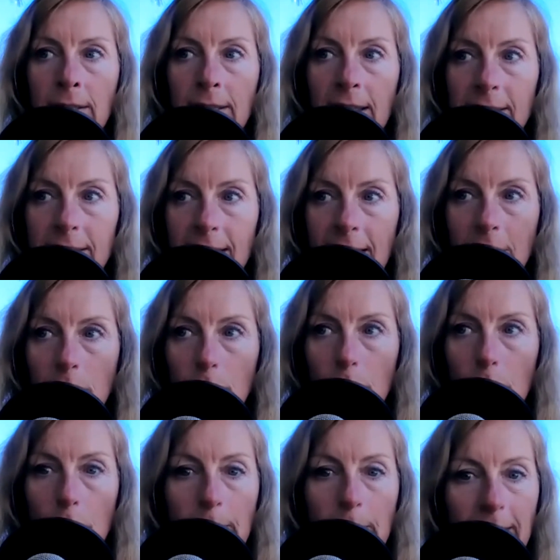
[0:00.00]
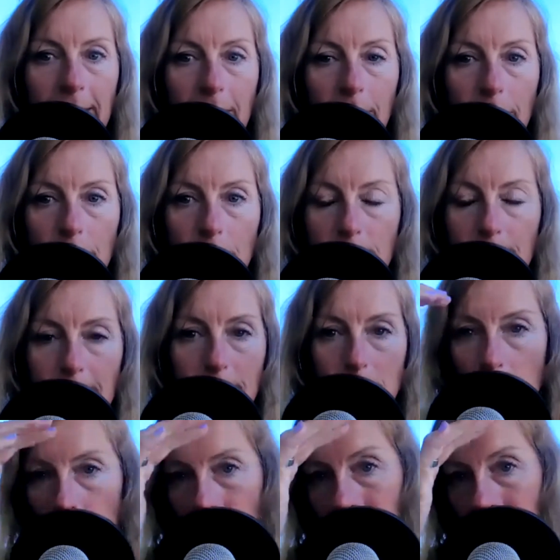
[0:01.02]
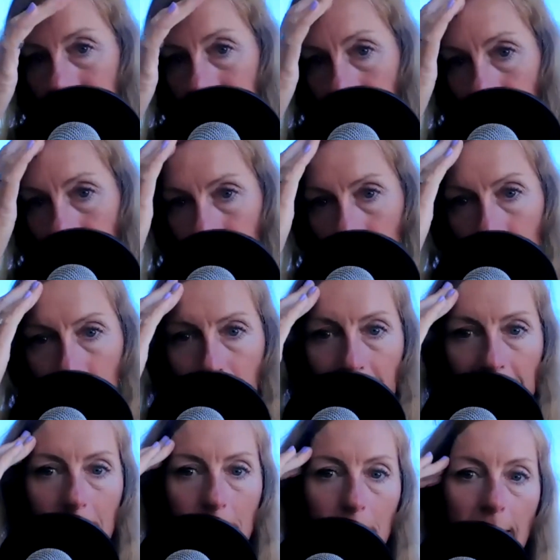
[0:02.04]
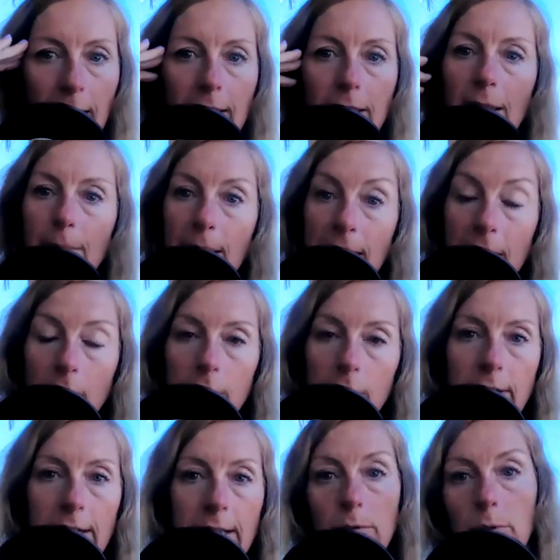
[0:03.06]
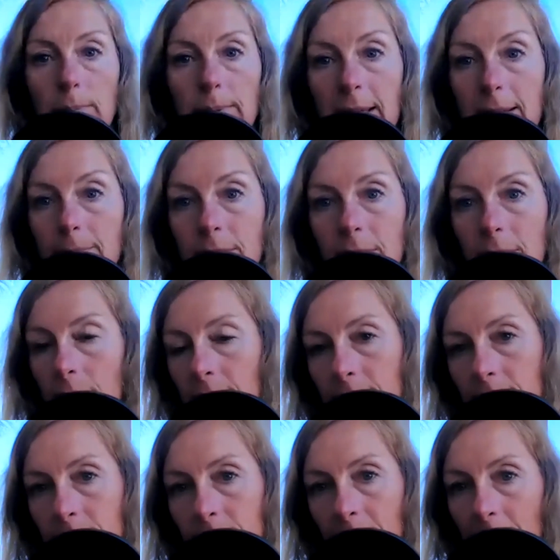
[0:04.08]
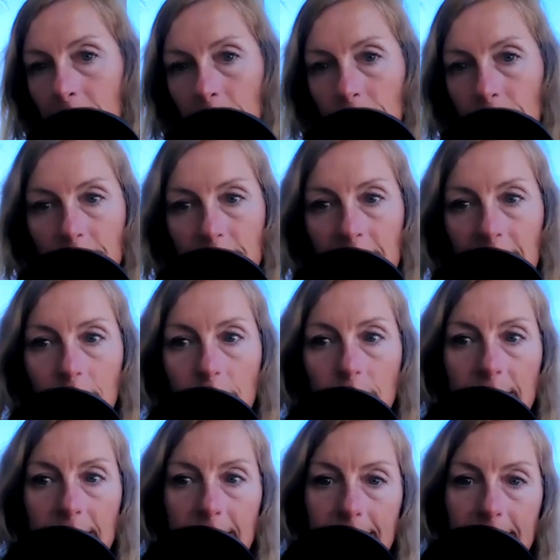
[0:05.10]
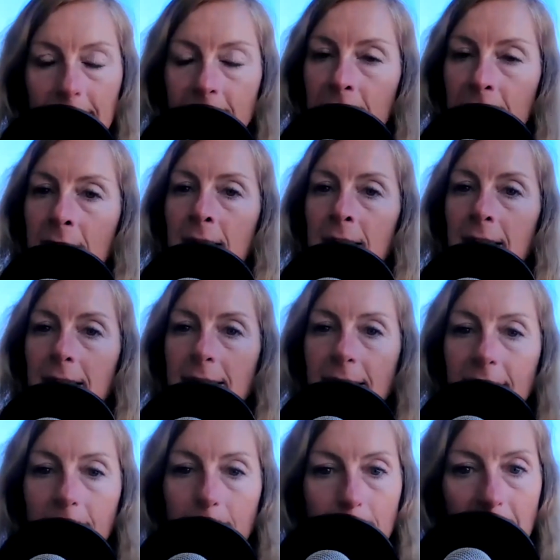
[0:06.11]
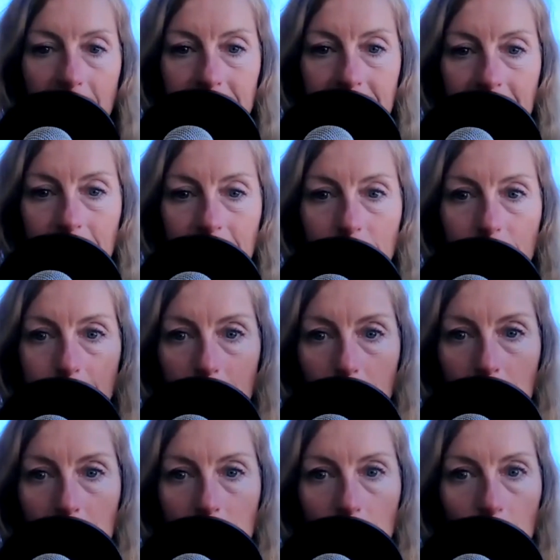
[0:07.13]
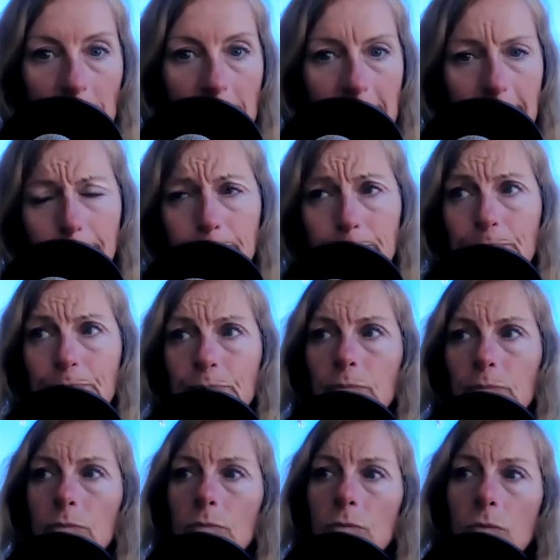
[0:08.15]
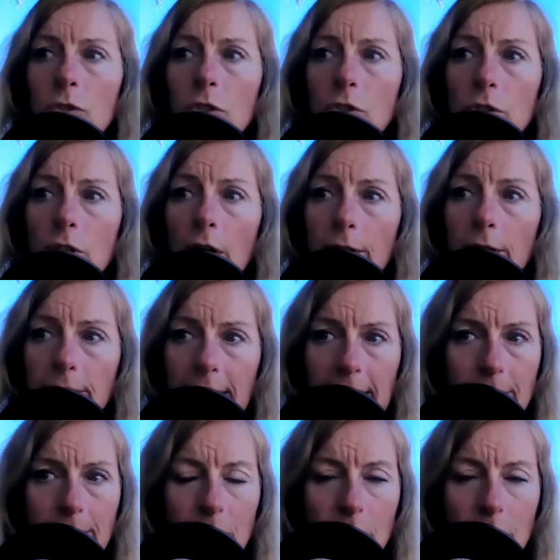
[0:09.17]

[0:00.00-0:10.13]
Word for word: That's anaerobic intervals. So I you're doing hills on a bike ride that my heart rate will be up to 150, 160, and then come back down to my 120 this heart rate.